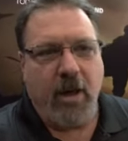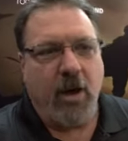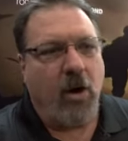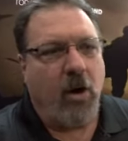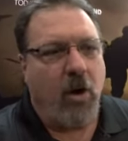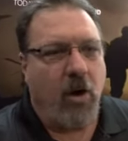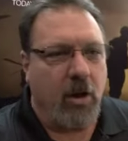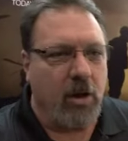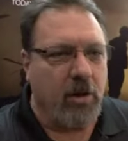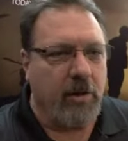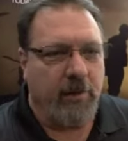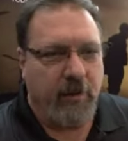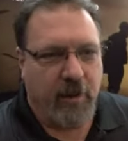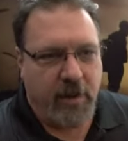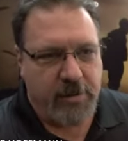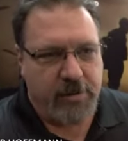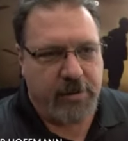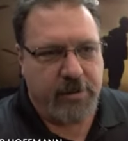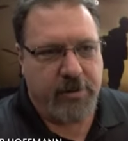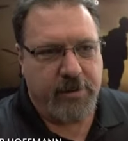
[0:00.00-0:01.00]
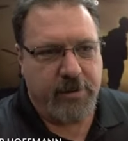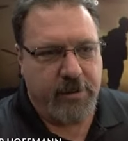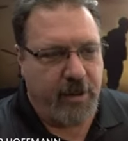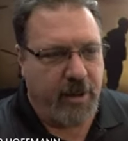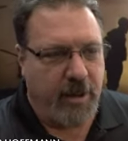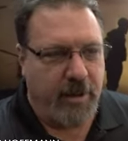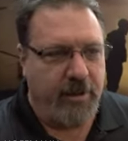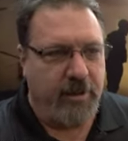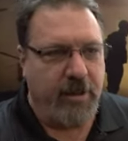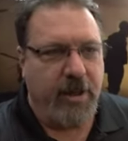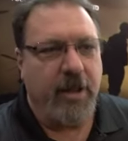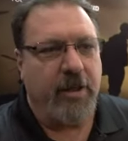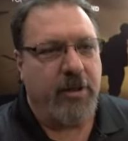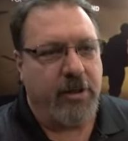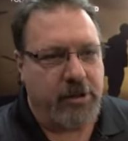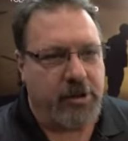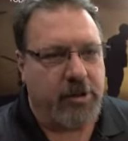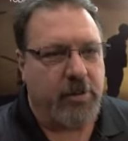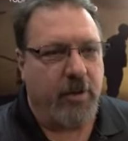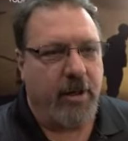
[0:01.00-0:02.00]
all of us in the
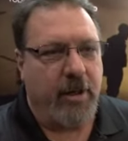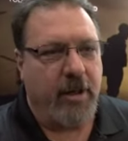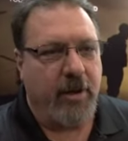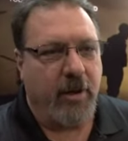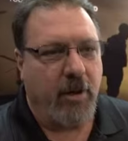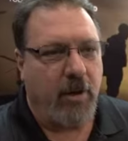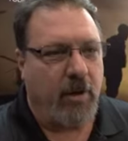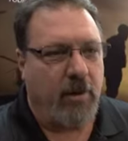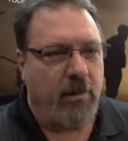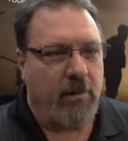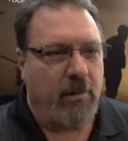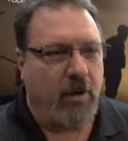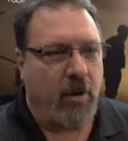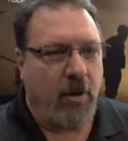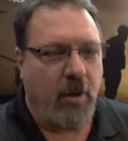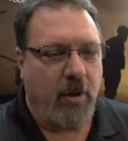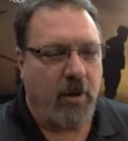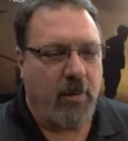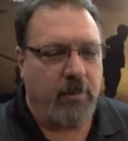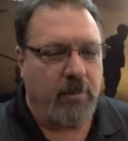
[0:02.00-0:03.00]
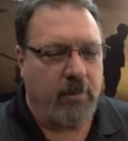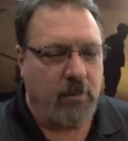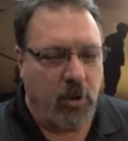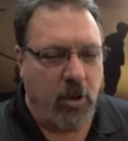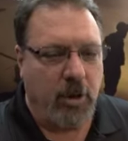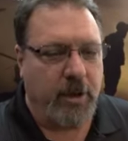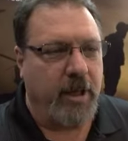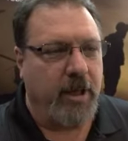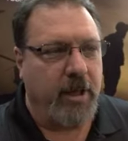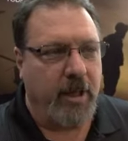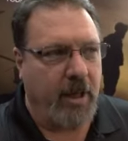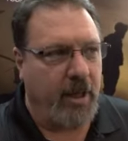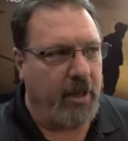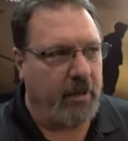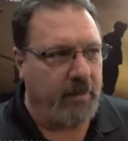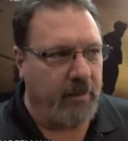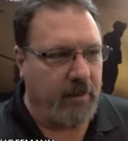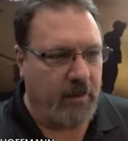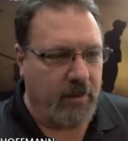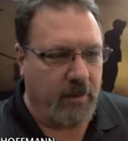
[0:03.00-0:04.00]
industry are looking at
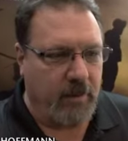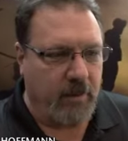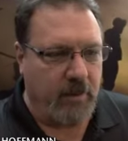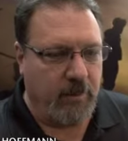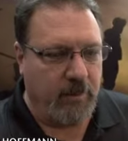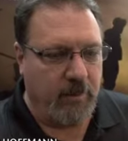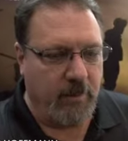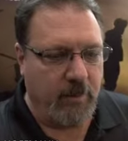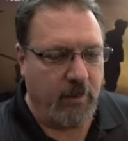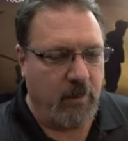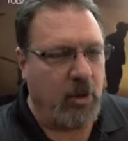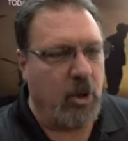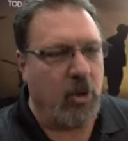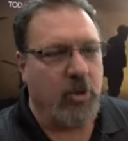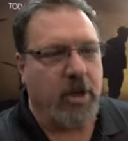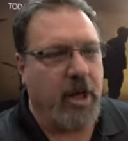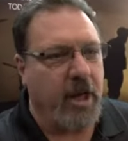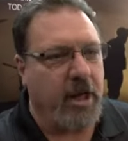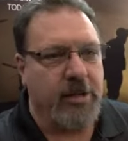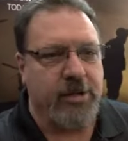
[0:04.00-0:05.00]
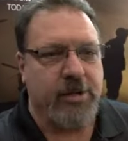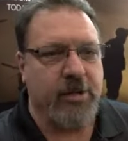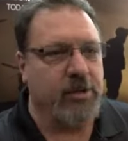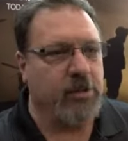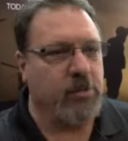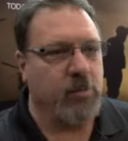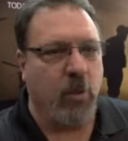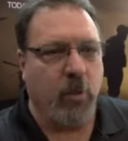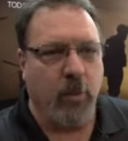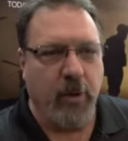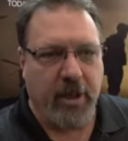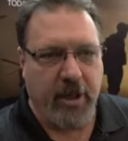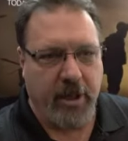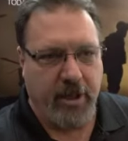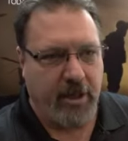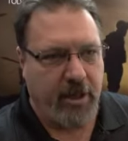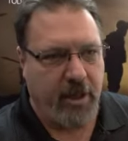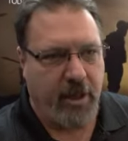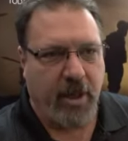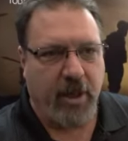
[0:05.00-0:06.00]
locations where we
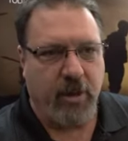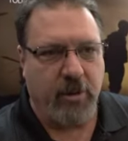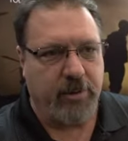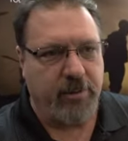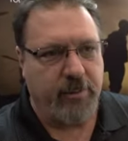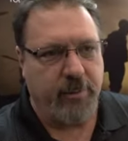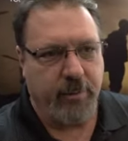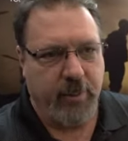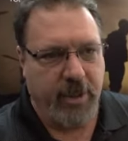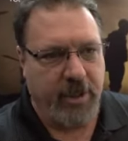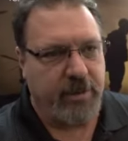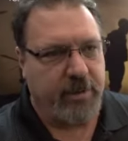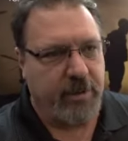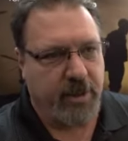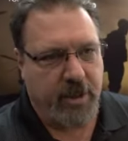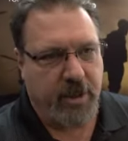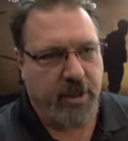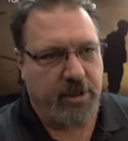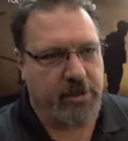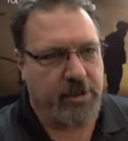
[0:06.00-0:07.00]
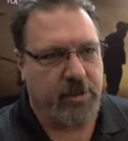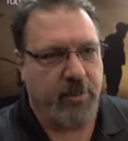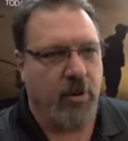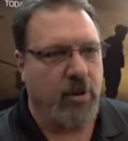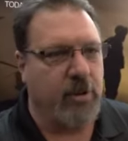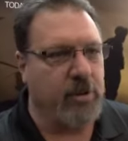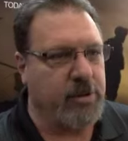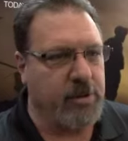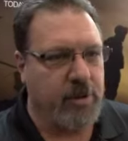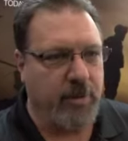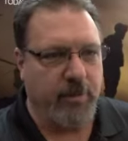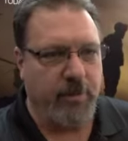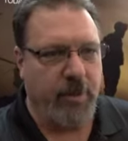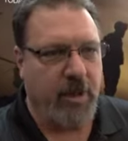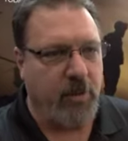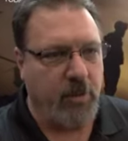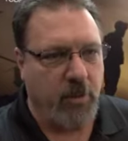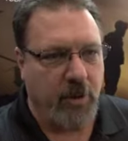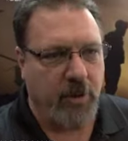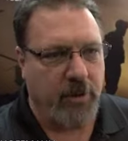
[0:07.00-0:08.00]
can get out and meet the customers and
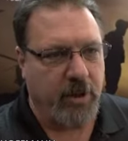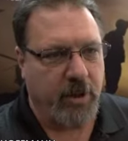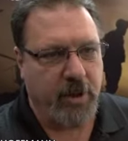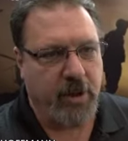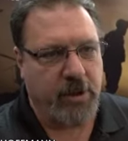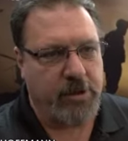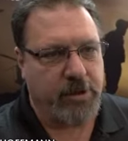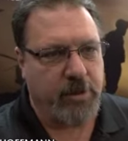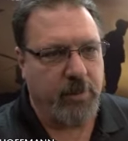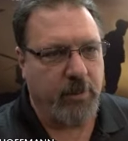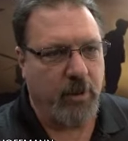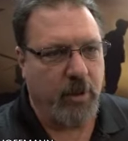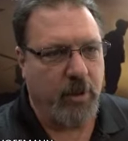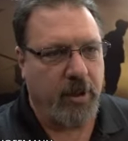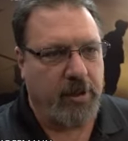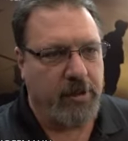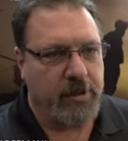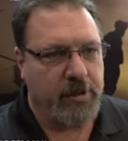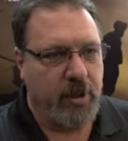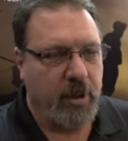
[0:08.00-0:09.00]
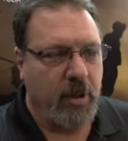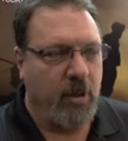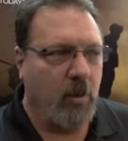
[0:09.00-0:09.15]
be where the customer is.